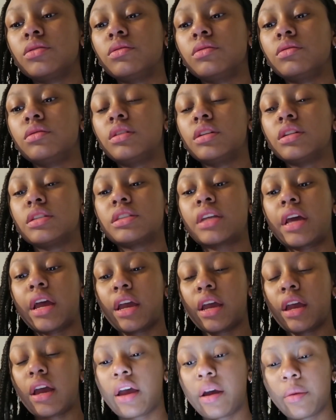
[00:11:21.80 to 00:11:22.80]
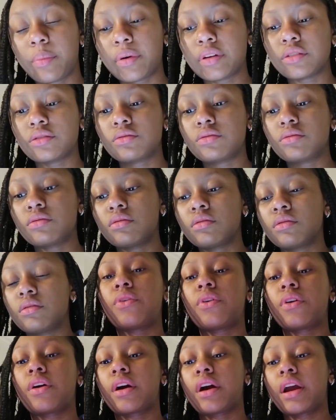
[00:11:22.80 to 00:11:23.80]
do this air puzzle
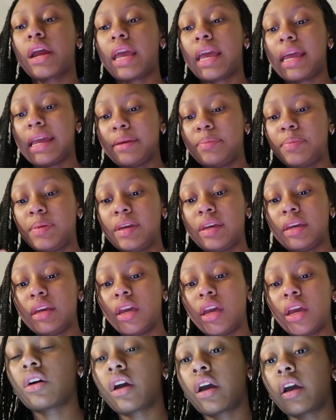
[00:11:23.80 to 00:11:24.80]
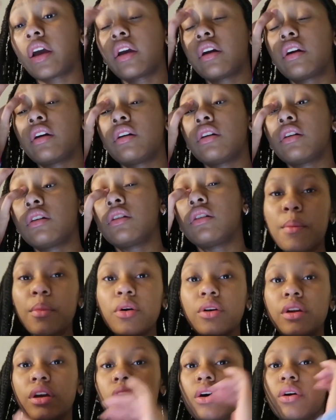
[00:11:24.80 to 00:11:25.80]
for AP. Okay,
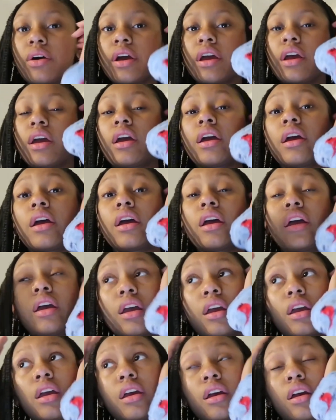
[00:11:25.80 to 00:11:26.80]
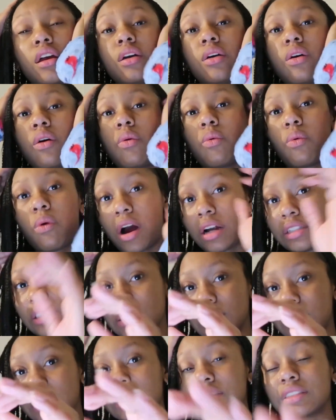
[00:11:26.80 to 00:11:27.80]
I'm going to go ahead and
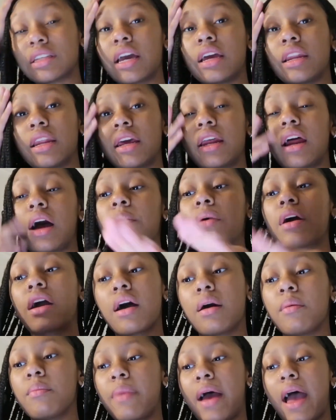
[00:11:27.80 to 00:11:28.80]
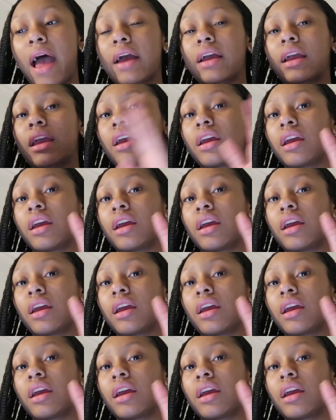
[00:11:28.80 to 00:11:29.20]
watch this, and then I'm going to come back.